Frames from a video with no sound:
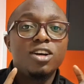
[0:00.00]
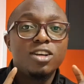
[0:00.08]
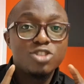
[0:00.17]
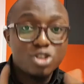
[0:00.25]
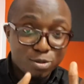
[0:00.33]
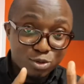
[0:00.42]

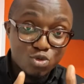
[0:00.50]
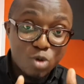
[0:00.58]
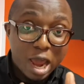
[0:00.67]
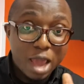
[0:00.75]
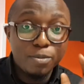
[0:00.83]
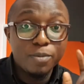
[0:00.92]

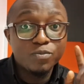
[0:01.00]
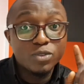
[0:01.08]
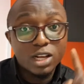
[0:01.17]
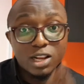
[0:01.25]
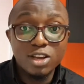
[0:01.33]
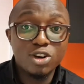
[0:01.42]
Subscribe,
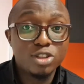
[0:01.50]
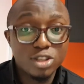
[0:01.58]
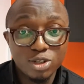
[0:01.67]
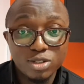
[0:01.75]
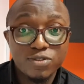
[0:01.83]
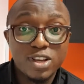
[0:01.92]
click on the
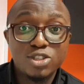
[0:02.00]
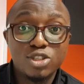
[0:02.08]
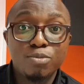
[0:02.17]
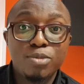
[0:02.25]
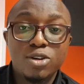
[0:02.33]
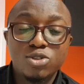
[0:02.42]

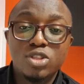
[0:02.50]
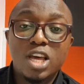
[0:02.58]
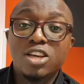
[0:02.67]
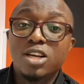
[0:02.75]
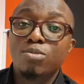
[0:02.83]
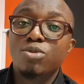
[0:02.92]
notification bell so that
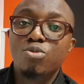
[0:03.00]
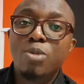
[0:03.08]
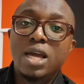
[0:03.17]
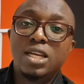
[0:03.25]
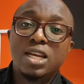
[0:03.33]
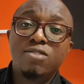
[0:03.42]
you can be
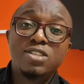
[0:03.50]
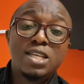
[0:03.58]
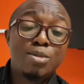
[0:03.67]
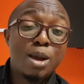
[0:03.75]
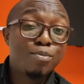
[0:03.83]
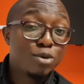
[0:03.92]
reminded every
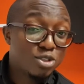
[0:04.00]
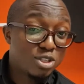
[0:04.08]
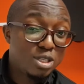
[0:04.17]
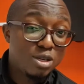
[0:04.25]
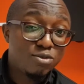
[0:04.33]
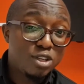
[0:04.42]
time I post a
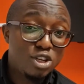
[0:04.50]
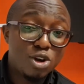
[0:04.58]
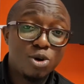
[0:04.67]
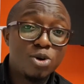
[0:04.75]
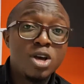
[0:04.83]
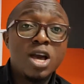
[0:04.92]
new
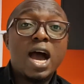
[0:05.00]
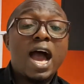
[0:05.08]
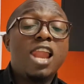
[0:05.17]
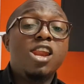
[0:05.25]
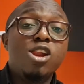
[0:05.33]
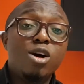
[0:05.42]
video.
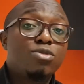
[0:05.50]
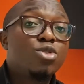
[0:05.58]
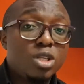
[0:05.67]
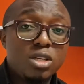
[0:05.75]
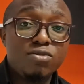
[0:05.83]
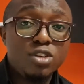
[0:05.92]
I love
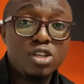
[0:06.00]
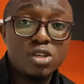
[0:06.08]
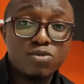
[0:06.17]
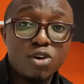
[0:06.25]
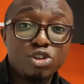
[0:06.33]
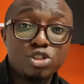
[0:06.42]
creating videos
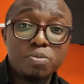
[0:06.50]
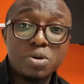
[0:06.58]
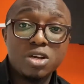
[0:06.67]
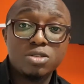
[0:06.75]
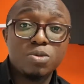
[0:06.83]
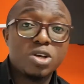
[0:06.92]
for
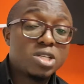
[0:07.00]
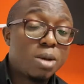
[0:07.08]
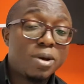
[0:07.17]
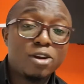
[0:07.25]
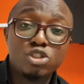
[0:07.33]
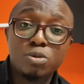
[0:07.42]
entrepreneurs because I'm
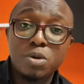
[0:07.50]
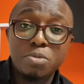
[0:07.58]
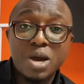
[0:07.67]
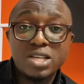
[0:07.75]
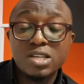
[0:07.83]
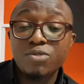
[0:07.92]
an entrepreneur
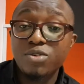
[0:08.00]
myself.